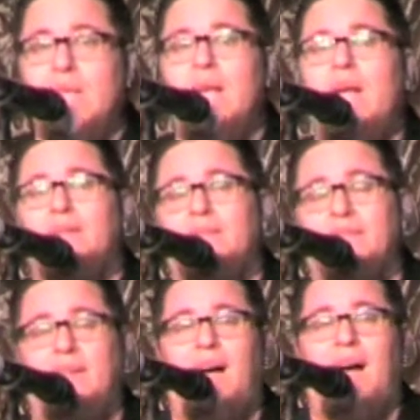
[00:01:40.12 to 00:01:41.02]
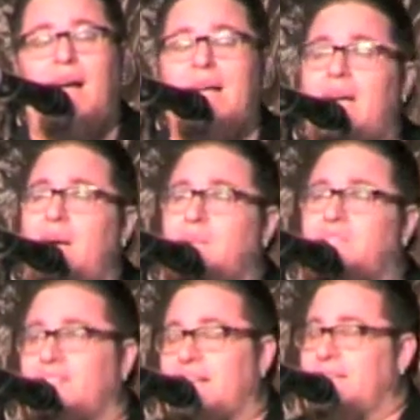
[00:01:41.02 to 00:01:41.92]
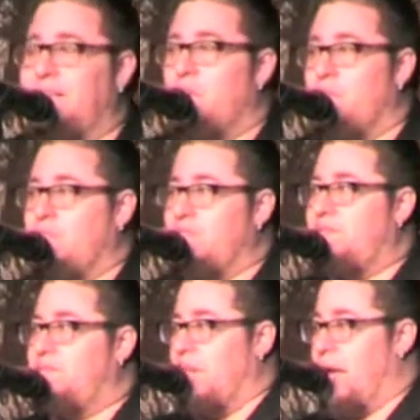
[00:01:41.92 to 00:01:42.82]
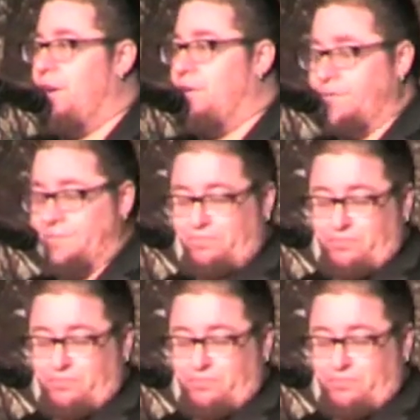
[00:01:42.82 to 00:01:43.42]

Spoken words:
And I am a slightly nervous flyer.